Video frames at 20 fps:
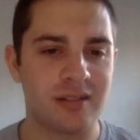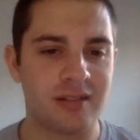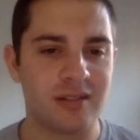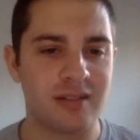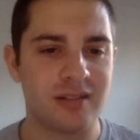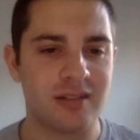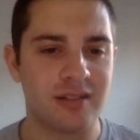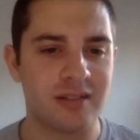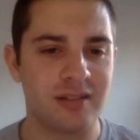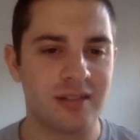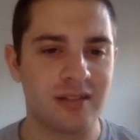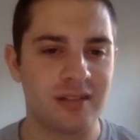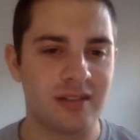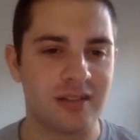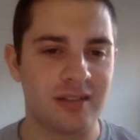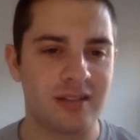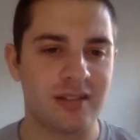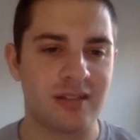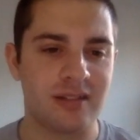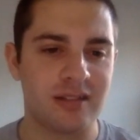
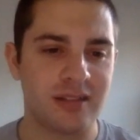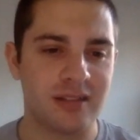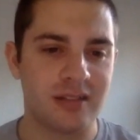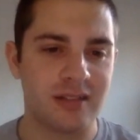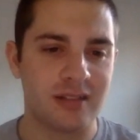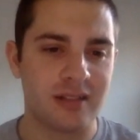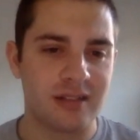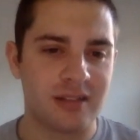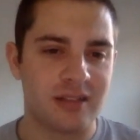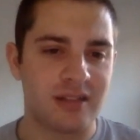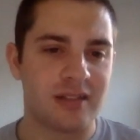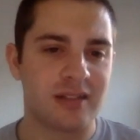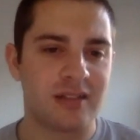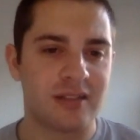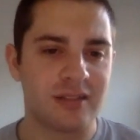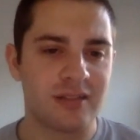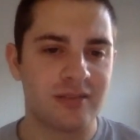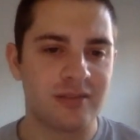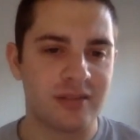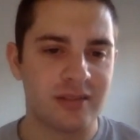
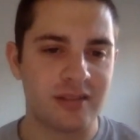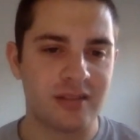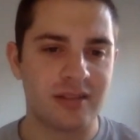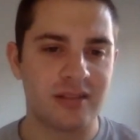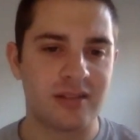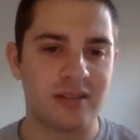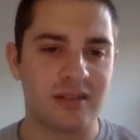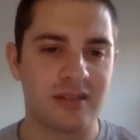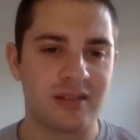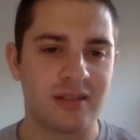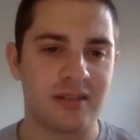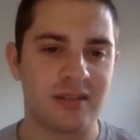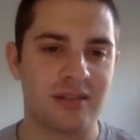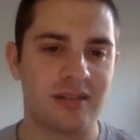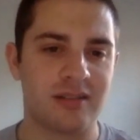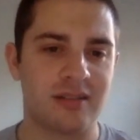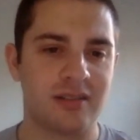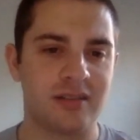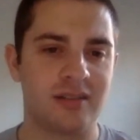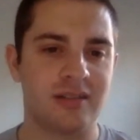
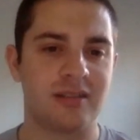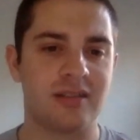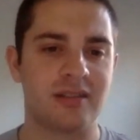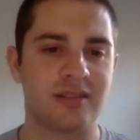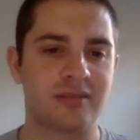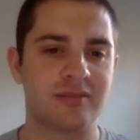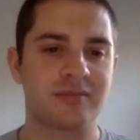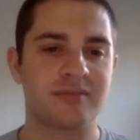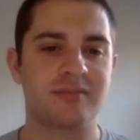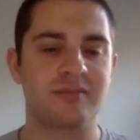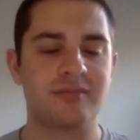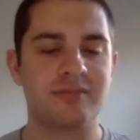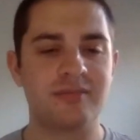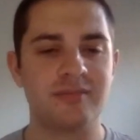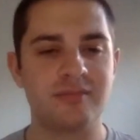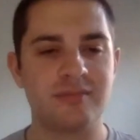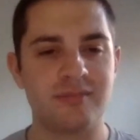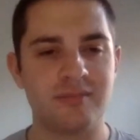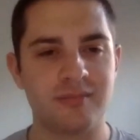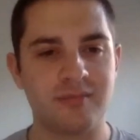
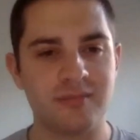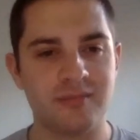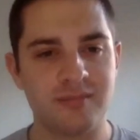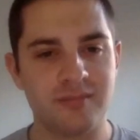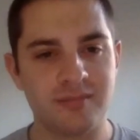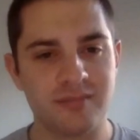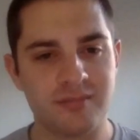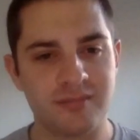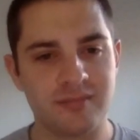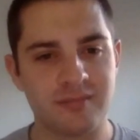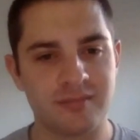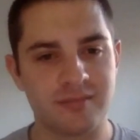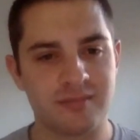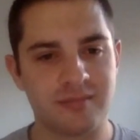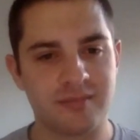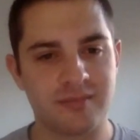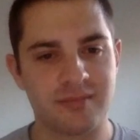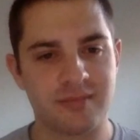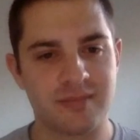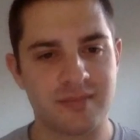
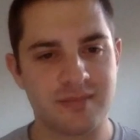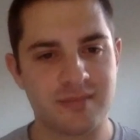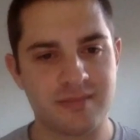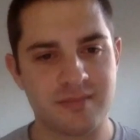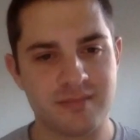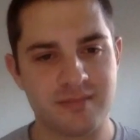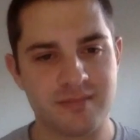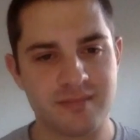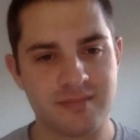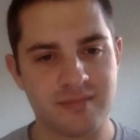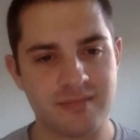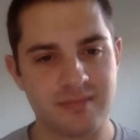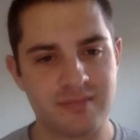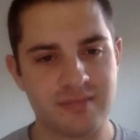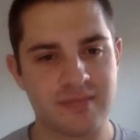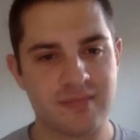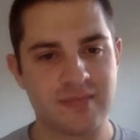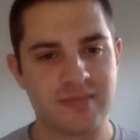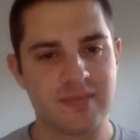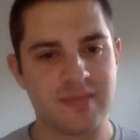
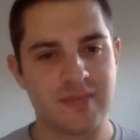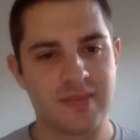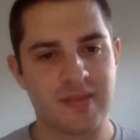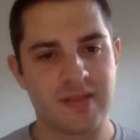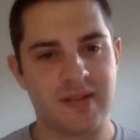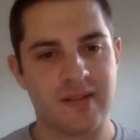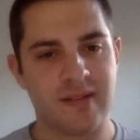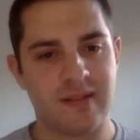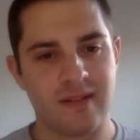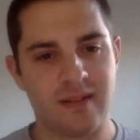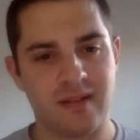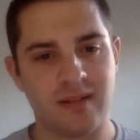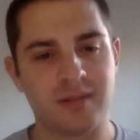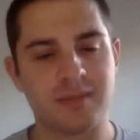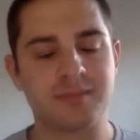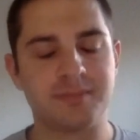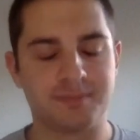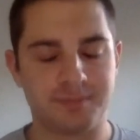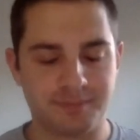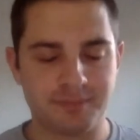
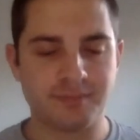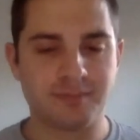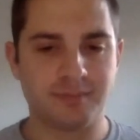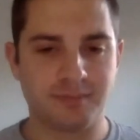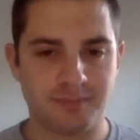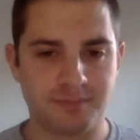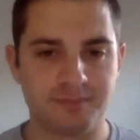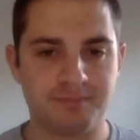(silent)